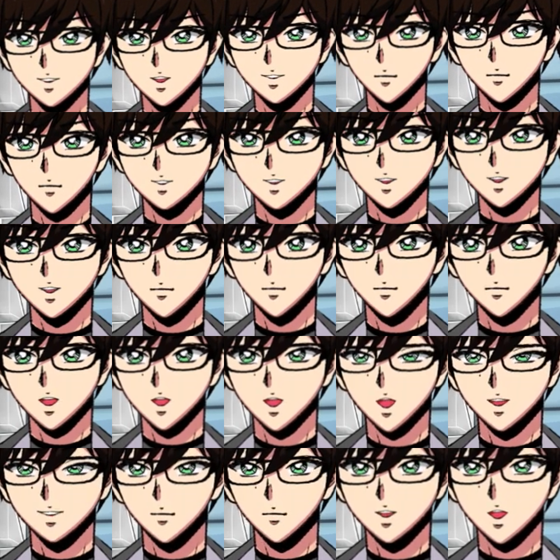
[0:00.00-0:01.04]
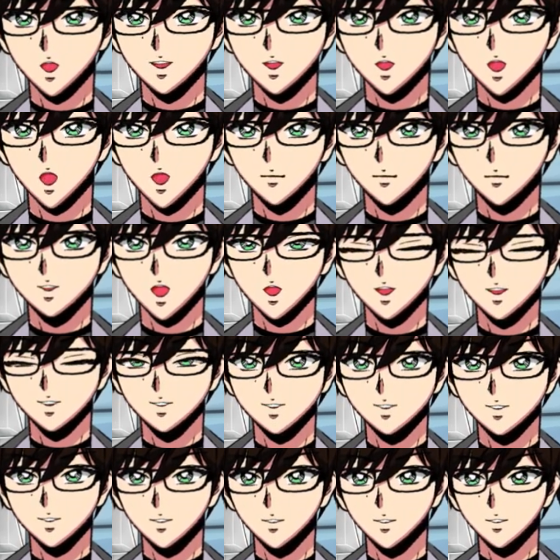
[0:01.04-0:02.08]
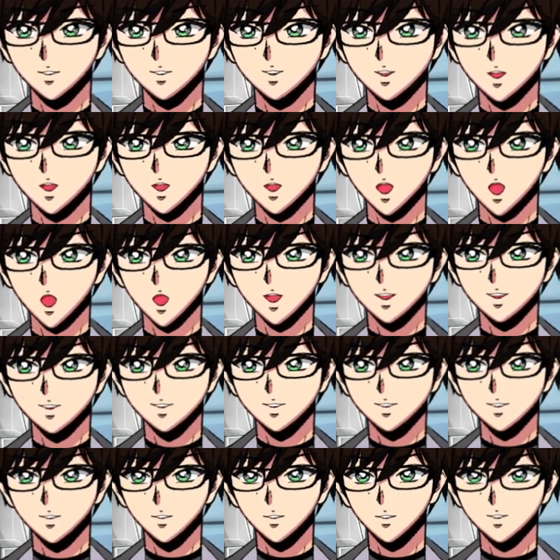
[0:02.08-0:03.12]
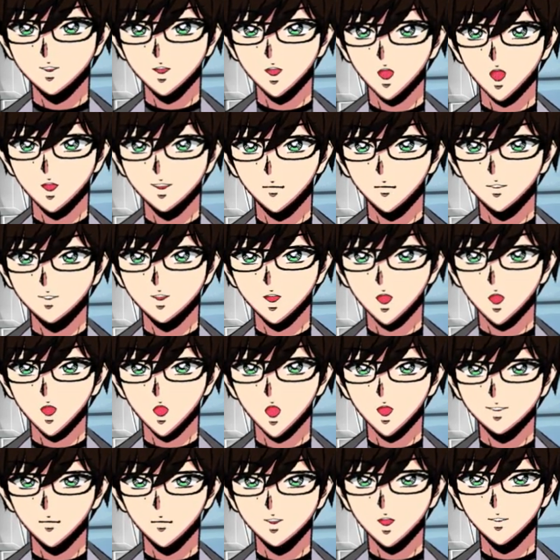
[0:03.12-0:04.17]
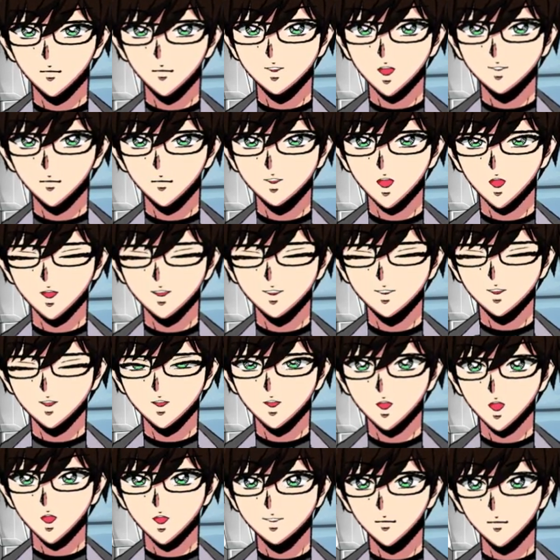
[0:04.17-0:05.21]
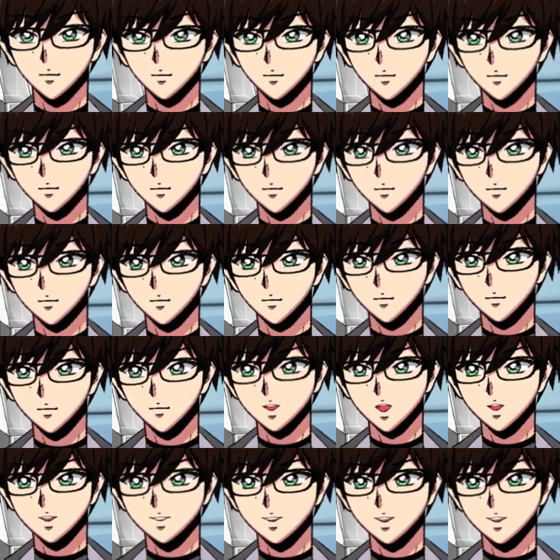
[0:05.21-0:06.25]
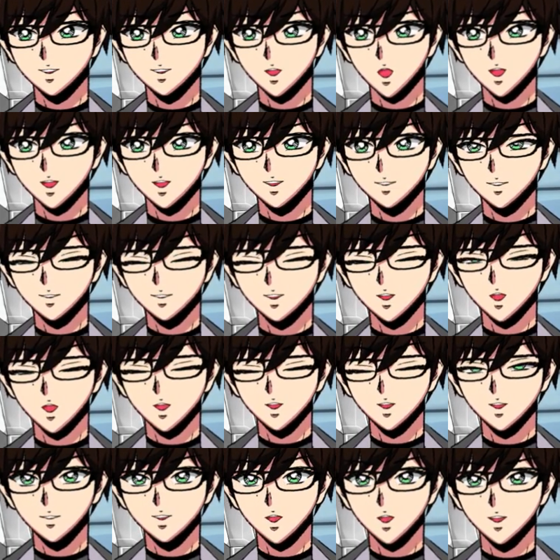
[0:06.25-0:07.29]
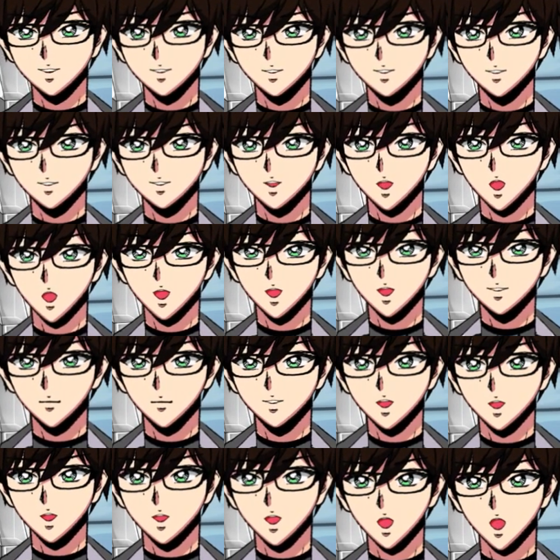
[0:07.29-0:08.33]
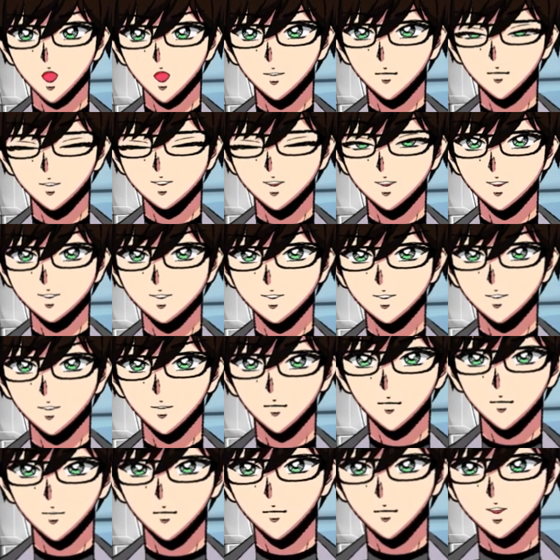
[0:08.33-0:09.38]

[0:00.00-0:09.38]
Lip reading: your opponent's spirits in battle to force them to take damage with the Blood Curse. So that's also another way to use this ability if you want